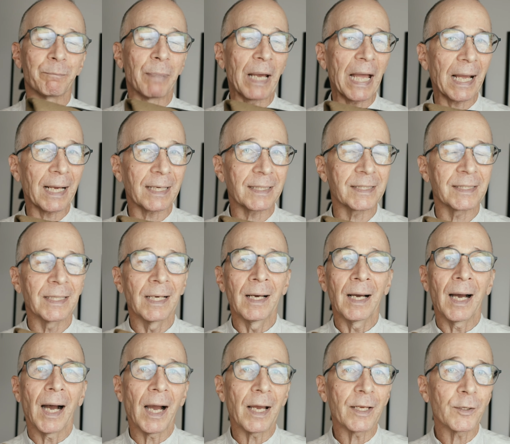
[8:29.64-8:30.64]
bags,
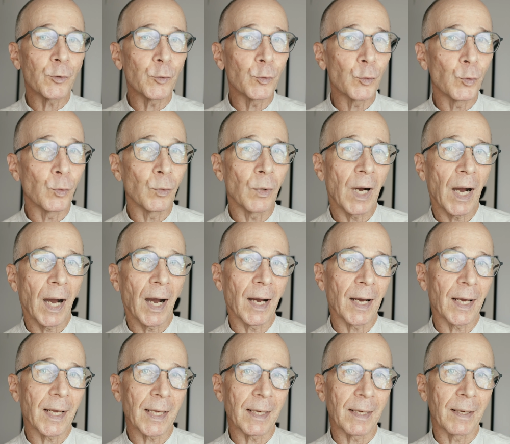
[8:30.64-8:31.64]
I knew
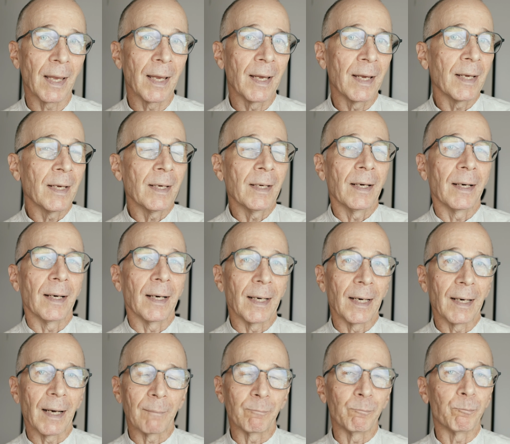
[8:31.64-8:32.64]
I
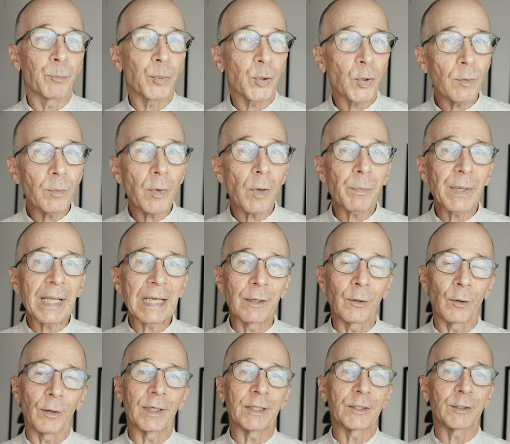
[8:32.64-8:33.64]
am um, probably
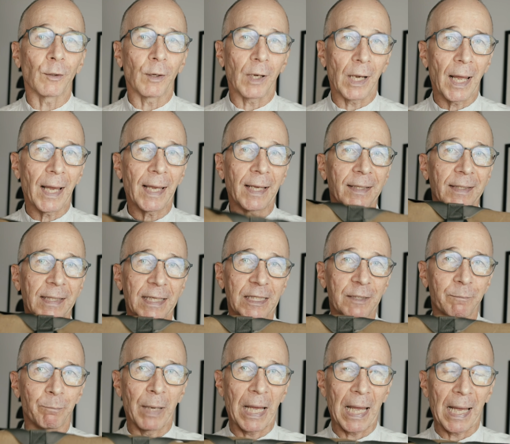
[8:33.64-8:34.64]
going to like
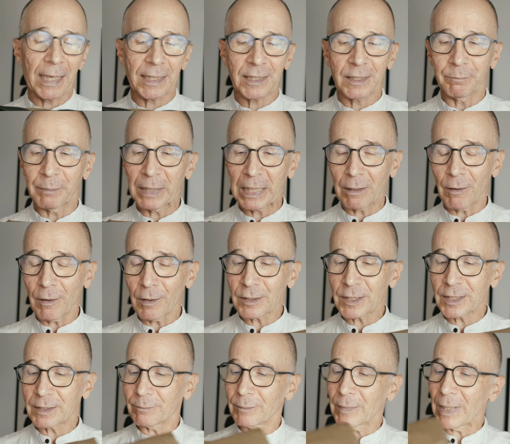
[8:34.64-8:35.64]
these bags
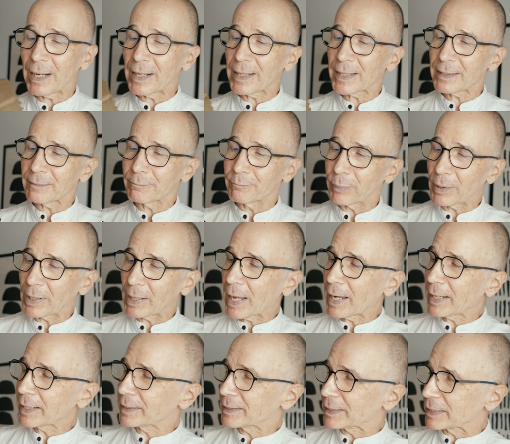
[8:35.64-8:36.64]
because I
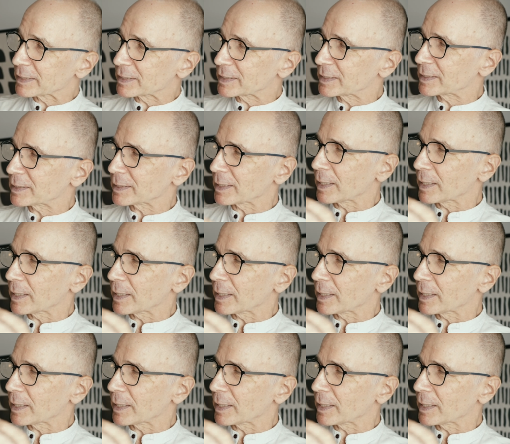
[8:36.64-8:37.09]
like this